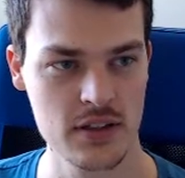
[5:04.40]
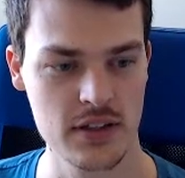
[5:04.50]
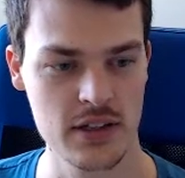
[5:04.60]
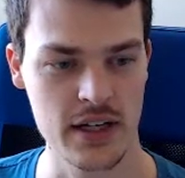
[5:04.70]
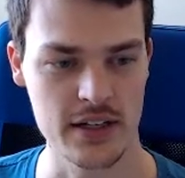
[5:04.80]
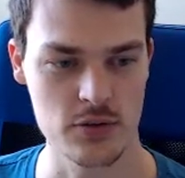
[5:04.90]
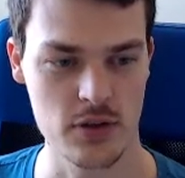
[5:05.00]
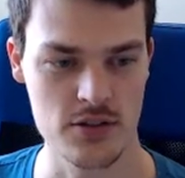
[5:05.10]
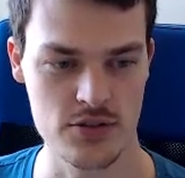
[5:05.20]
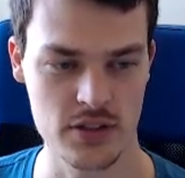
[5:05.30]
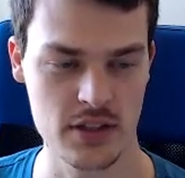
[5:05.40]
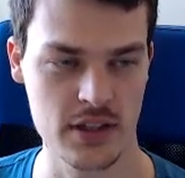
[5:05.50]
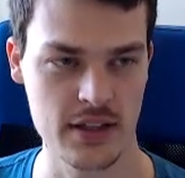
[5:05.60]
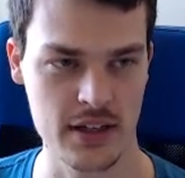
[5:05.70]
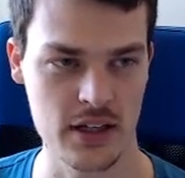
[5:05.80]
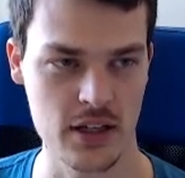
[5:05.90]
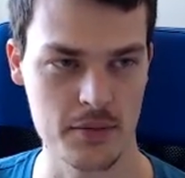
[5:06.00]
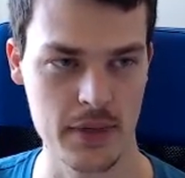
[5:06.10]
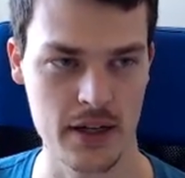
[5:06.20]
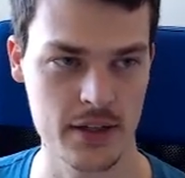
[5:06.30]
I get to 100 and I can come
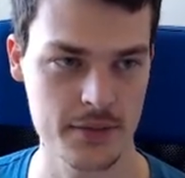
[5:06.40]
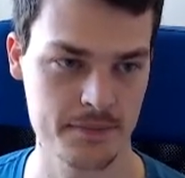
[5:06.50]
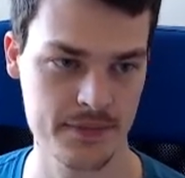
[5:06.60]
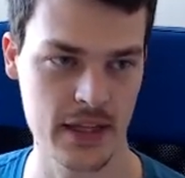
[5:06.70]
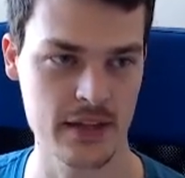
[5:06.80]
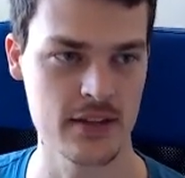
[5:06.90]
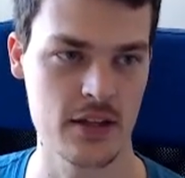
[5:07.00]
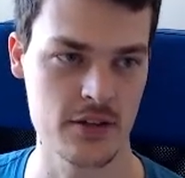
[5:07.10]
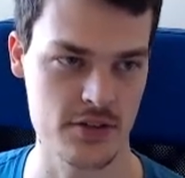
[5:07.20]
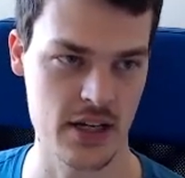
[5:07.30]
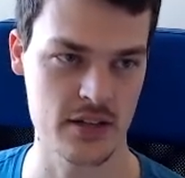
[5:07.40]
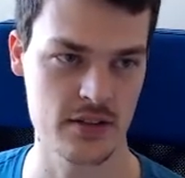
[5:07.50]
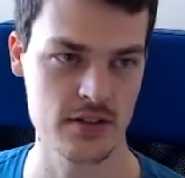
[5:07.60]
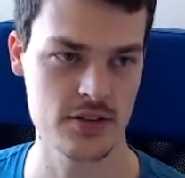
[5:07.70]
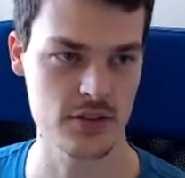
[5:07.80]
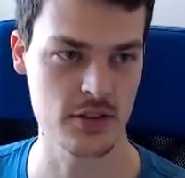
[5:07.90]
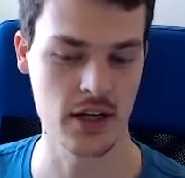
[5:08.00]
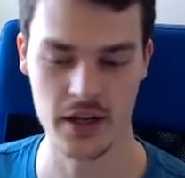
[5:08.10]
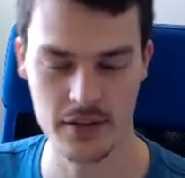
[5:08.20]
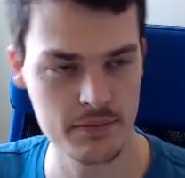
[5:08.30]
back. And then the other side should
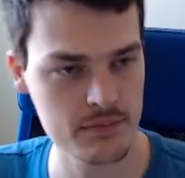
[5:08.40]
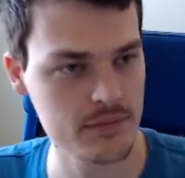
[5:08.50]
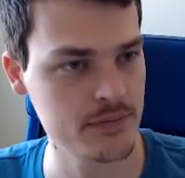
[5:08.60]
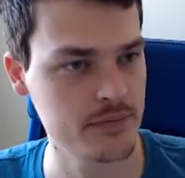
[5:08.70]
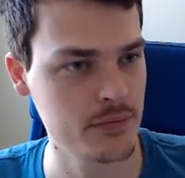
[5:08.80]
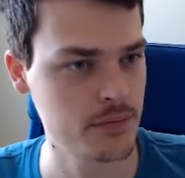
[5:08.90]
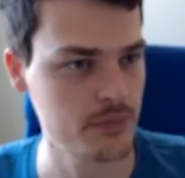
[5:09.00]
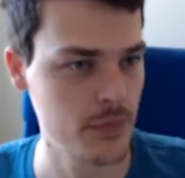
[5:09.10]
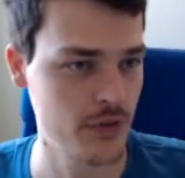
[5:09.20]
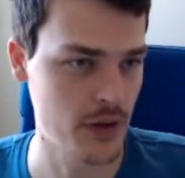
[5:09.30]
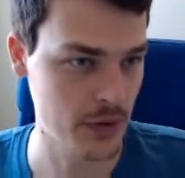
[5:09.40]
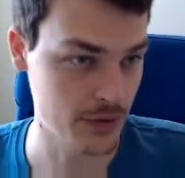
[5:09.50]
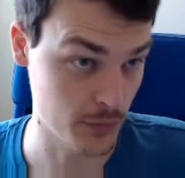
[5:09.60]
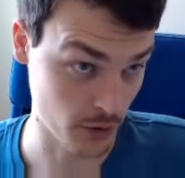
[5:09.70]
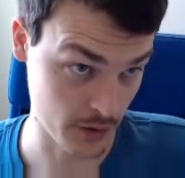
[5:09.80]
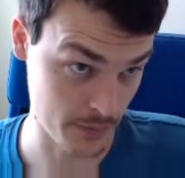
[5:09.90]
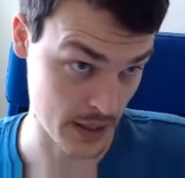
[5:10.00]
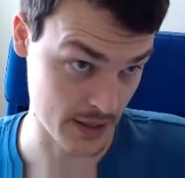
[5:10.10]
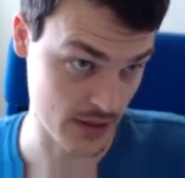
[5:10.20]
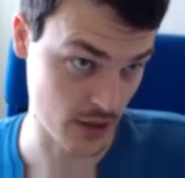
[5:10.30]
prevent me from going to
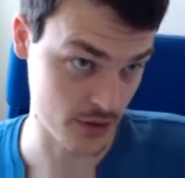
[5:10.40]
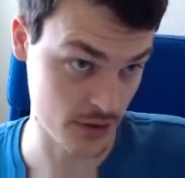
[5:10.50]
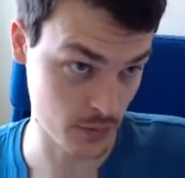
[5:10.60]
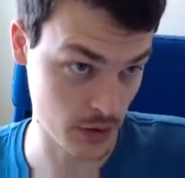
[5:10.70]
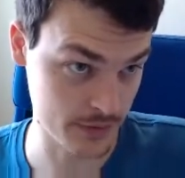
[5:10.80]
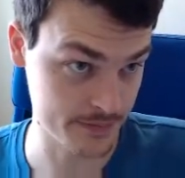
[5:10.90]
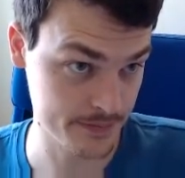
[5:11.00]
minus 101.